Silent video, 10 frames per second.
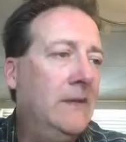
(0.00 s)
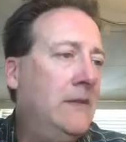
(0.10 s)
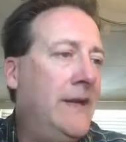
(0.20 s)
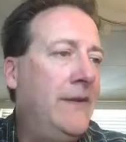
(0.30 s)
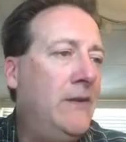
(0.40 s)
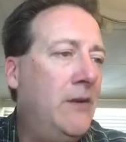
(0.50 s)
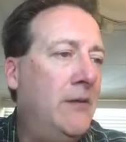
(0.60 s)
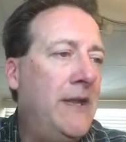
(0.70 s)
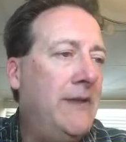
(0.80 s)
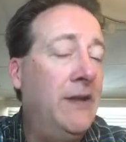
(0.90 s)

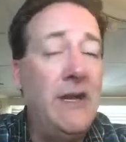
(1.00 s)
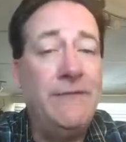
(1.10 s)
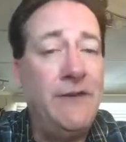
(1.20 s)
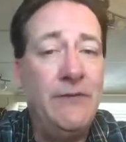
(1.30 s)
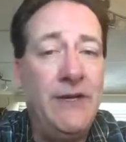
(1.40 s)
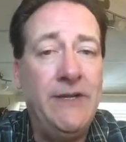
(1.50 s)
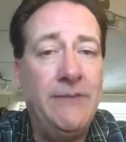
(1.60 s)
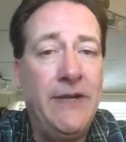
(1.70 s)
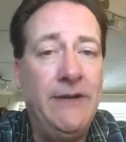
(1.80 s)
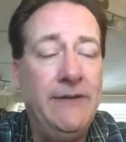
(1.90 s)
going to have a lot of fun writing
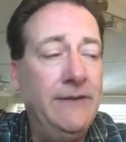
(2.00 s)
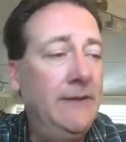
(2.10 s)
about it.